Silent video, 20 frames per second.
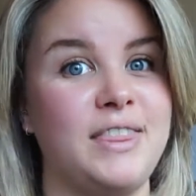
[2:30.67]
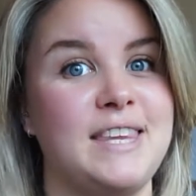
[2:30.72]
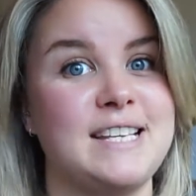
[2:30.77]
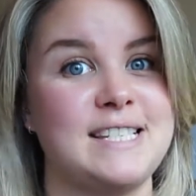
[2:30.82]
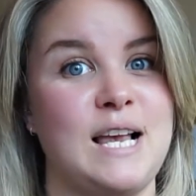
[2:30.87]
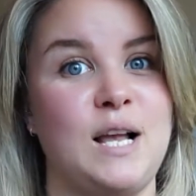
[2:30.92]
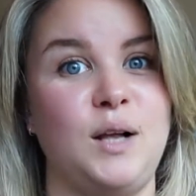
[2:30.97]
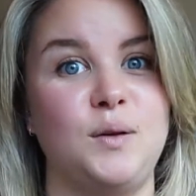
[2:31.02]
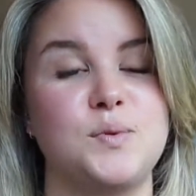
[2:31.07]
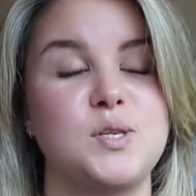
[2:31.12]
I
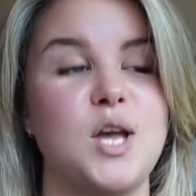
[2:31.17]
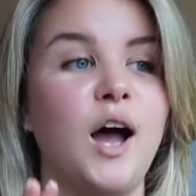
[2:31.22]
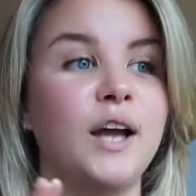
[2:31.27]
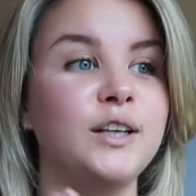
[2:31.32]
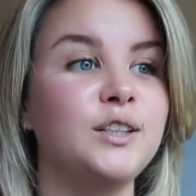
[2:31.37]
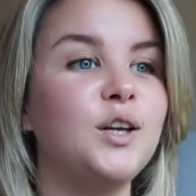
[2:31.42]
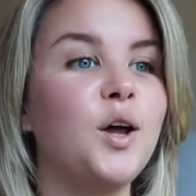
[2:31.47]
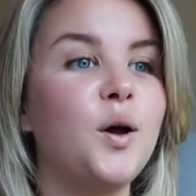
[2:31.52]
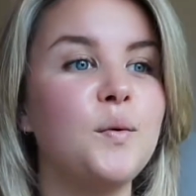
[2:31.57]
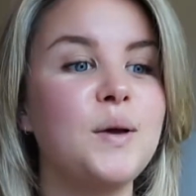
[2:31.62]
know it
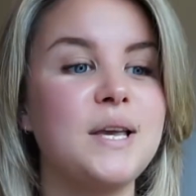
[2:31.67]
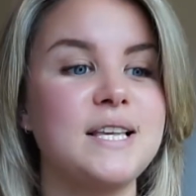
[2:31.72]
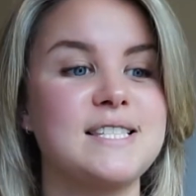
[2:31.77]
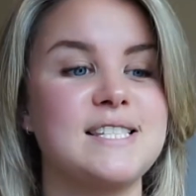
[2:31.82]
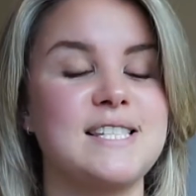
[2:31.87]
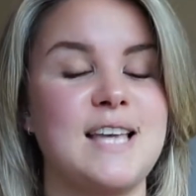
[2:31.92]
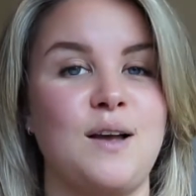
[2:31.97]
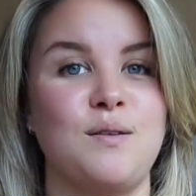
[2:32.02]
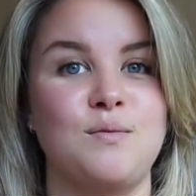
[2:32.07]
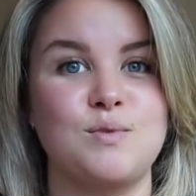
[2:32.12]
sounds
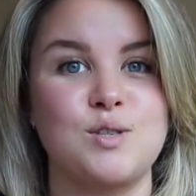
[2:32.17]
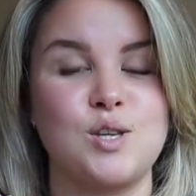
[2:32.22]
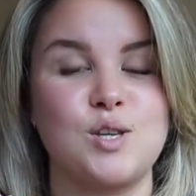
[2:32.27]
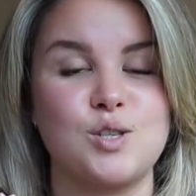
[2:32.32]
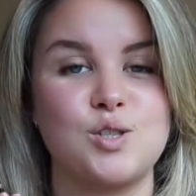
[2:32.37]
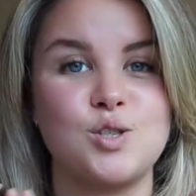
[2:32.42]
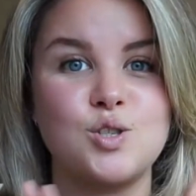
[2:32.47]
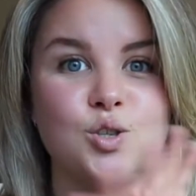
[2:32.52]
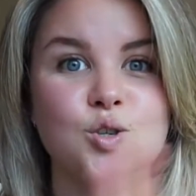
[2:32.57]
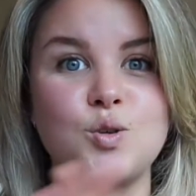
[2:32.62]
super,
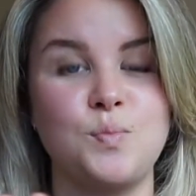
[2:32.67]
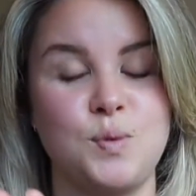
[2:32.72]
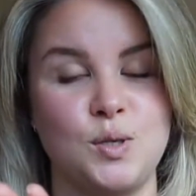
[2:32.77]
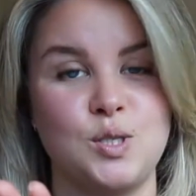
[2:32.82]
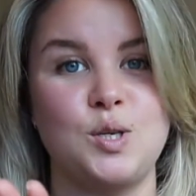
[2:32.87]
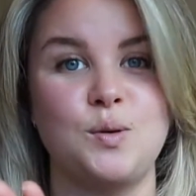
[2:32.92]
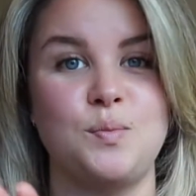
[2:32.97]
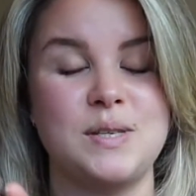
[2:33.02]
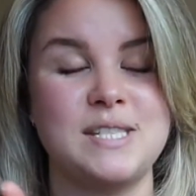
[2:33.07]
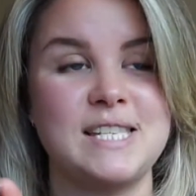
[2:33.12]
super
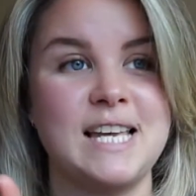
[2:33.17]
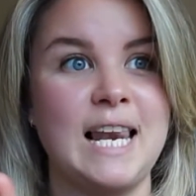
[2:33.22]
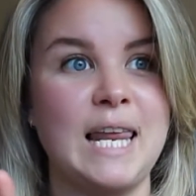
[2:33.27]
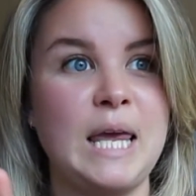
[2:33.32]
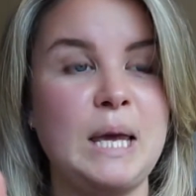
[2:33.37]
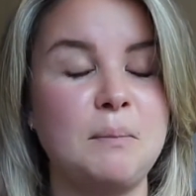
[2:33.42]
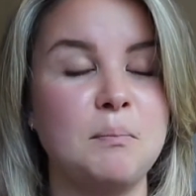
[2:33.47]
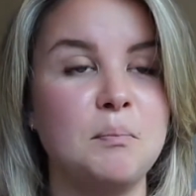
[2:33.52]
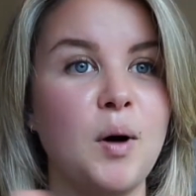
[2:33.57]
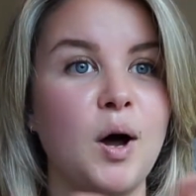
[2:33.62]
silly, but
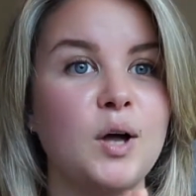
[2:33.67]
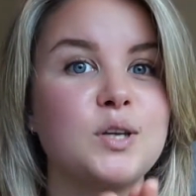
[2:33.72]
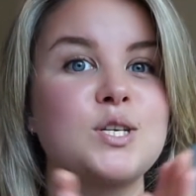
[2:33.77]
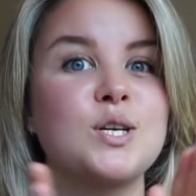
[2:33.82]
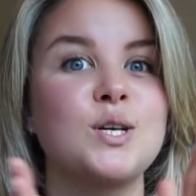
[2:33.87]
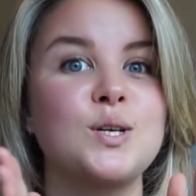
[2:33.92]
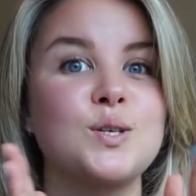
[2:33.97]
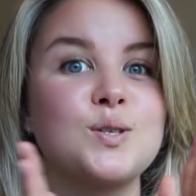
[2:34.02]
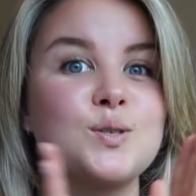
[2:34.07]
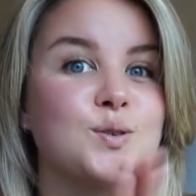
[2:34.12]

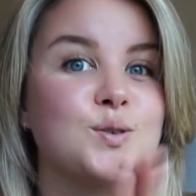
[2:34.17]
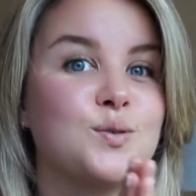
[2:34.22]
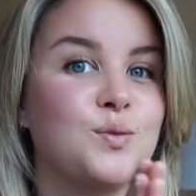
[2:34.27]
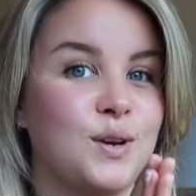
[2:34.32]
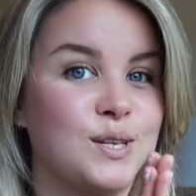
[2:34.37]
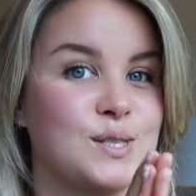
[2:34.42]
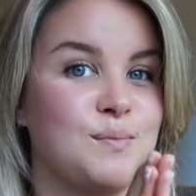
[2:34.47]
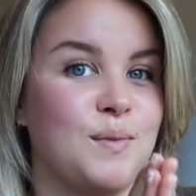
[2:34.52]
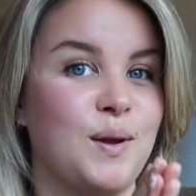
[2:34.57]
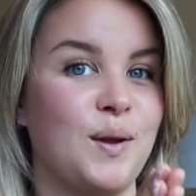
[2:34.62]
trust me on
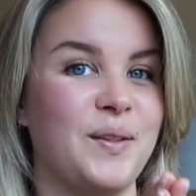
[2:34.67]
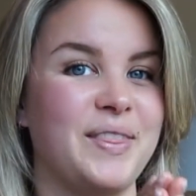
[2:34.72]
this.